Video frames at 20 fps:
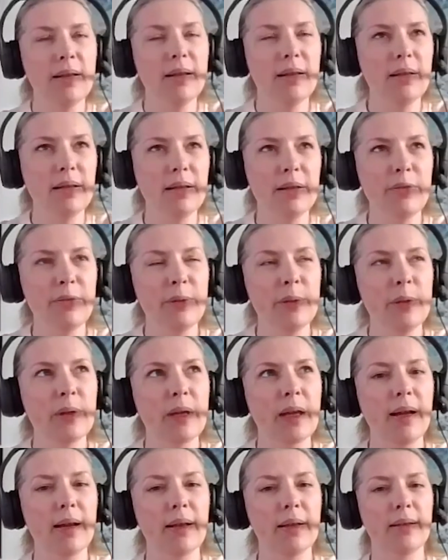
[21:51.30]
if you're
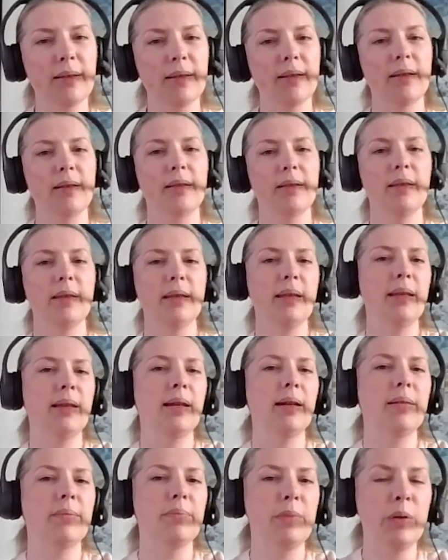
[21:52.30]
looking at
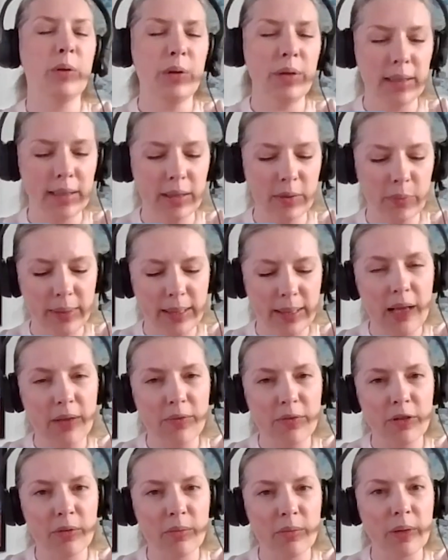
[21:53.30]
the learning that we
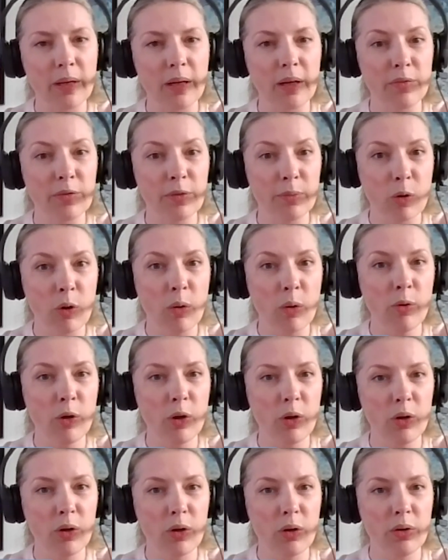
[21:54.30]
had from
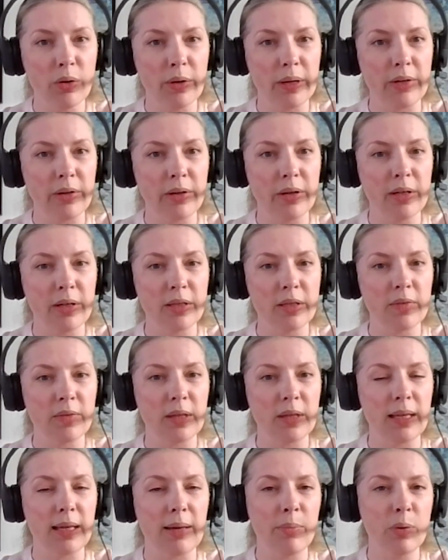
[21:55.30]
Congo in regards of
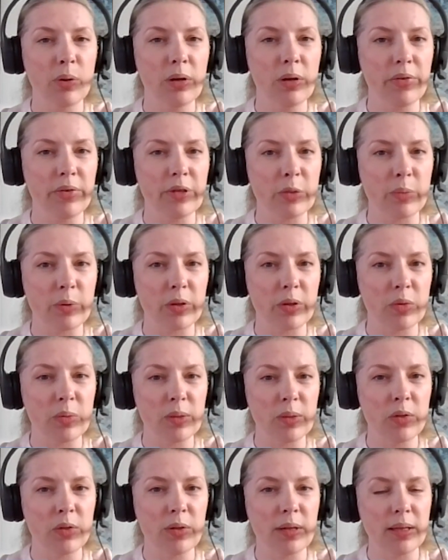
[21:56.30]
the Ebola response,
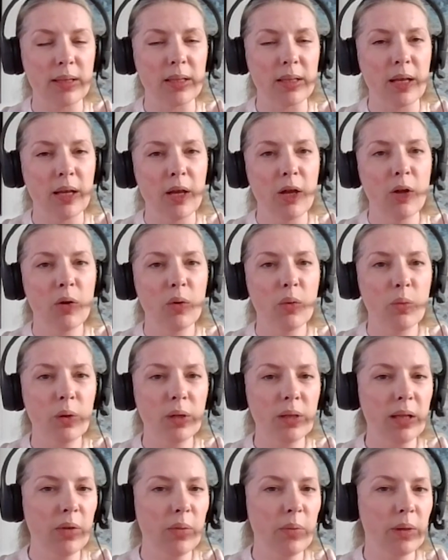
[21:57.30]
we saw that
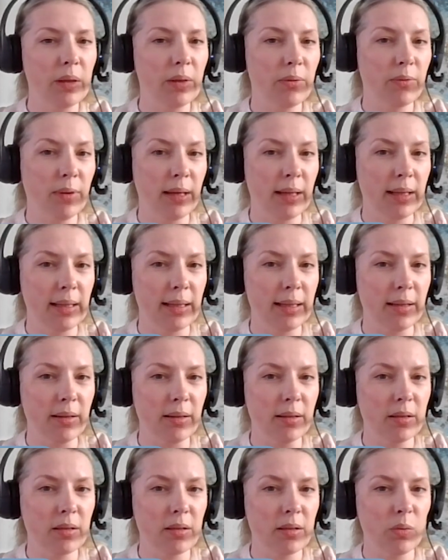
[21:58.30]
working with the faith
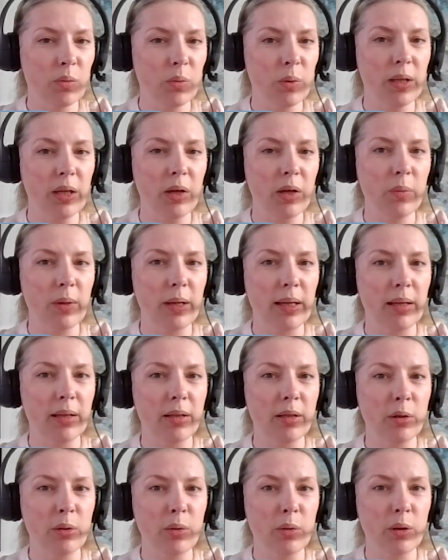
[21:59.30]
leaders, working
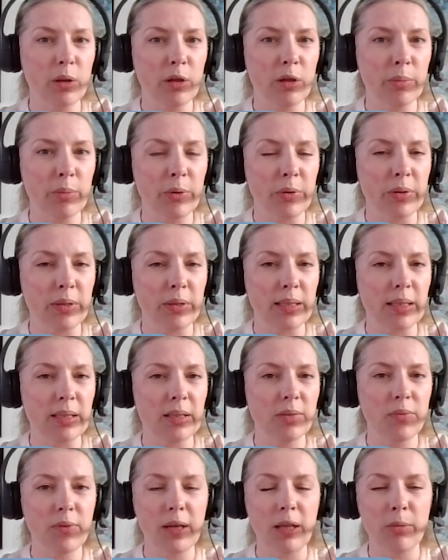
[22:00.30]
with local
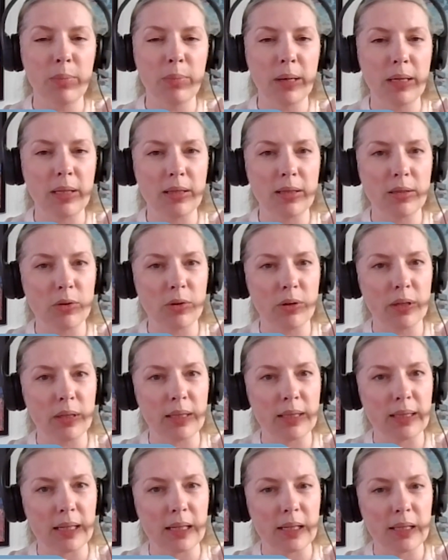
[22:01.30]
communities, faith-based
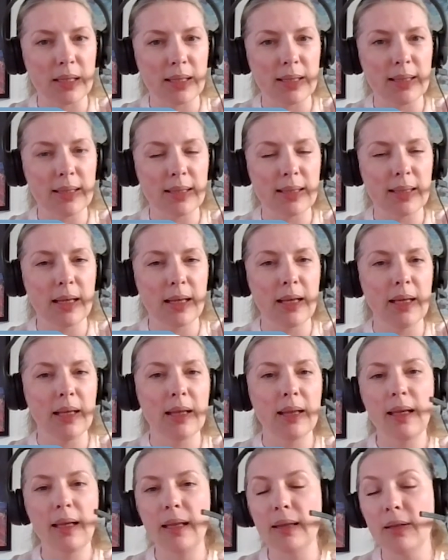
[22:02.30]
organizations,
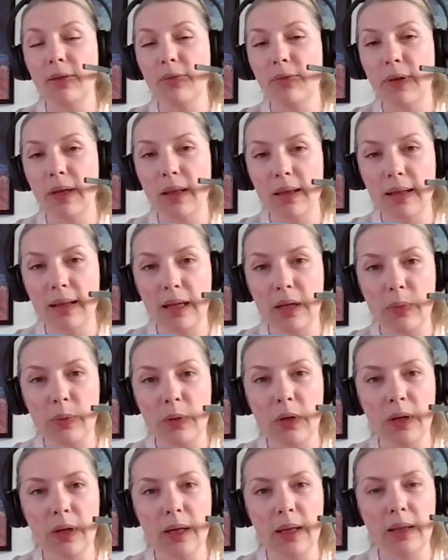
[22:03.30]
the interfaith
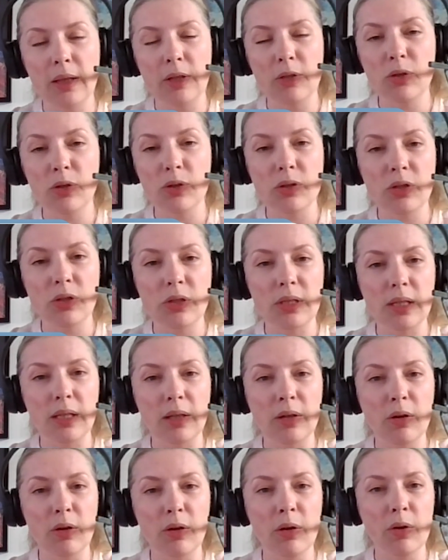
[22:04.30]
network, and the churches
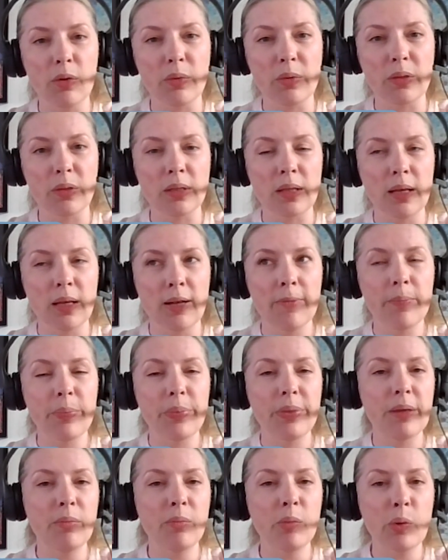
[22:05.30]
in Congo was
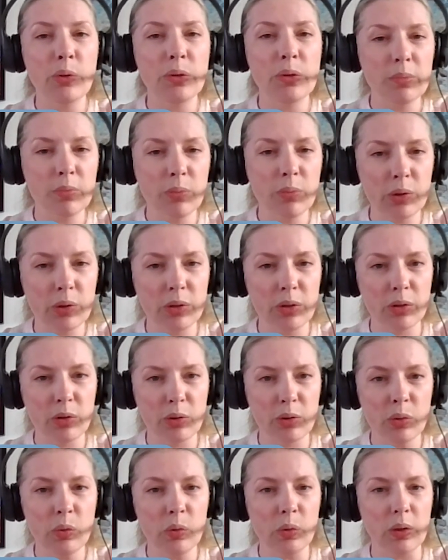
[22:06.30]
the most important
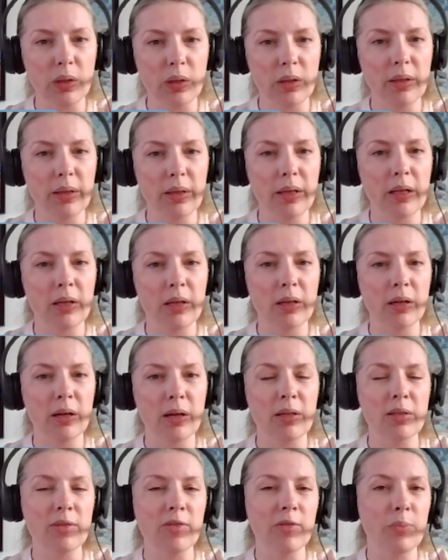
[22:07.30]
tool in
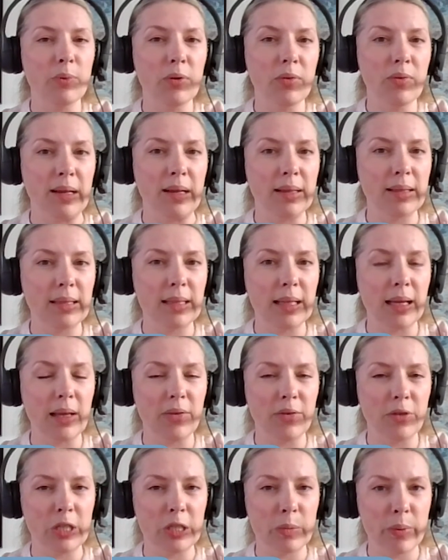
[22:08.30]
regards of preventing
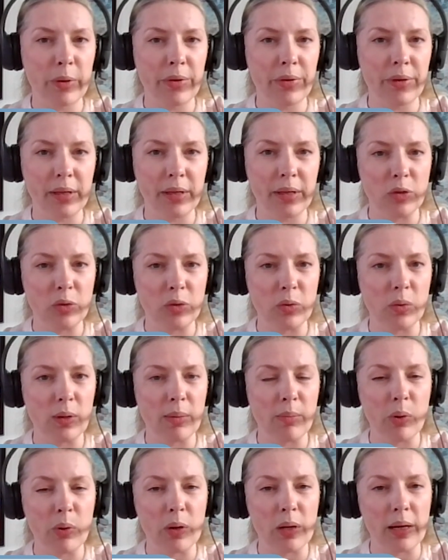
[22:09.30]
and responding to
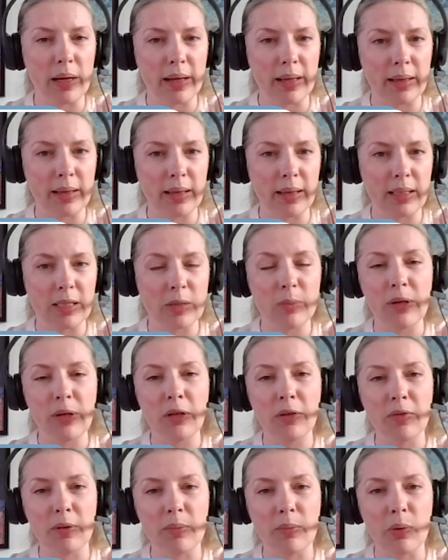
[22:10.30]
Ebola and the
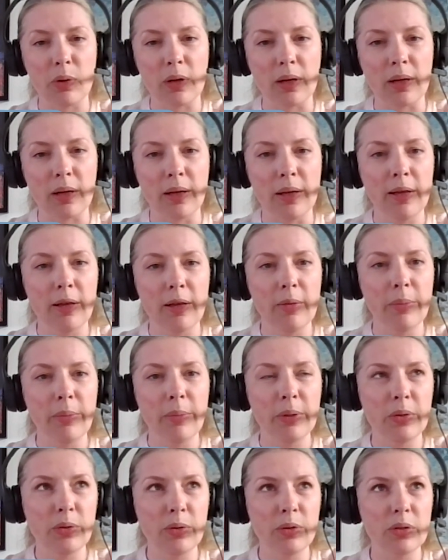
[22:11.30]
spread of Ebola,
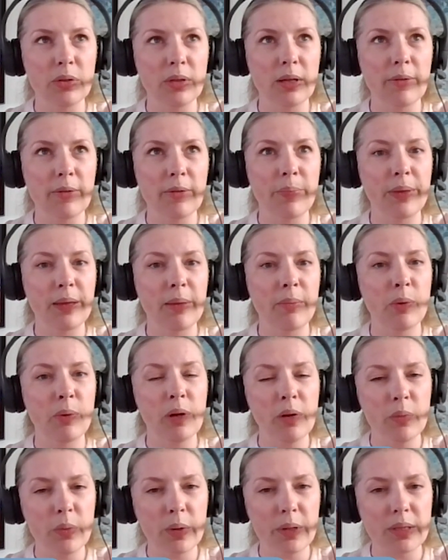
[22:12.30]
because
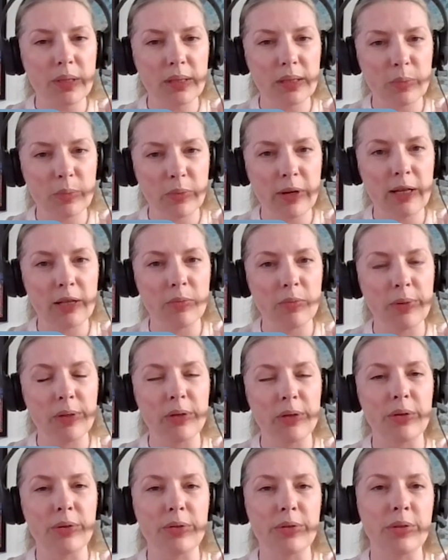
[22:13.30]
Ebola was spread
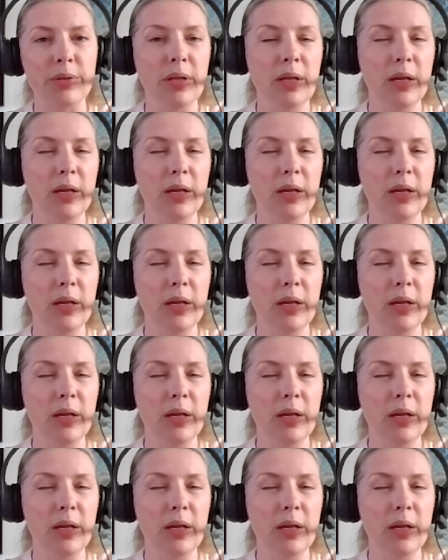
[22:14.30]
because